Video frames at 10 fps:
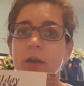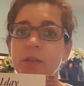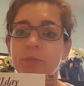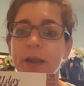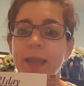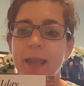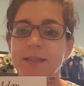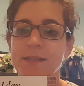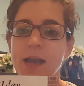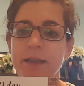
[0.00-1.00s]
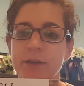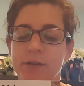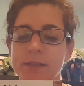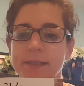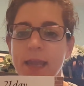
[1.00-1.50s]
On the right hand side
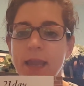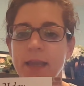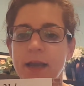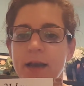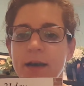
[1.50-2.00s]
it'll say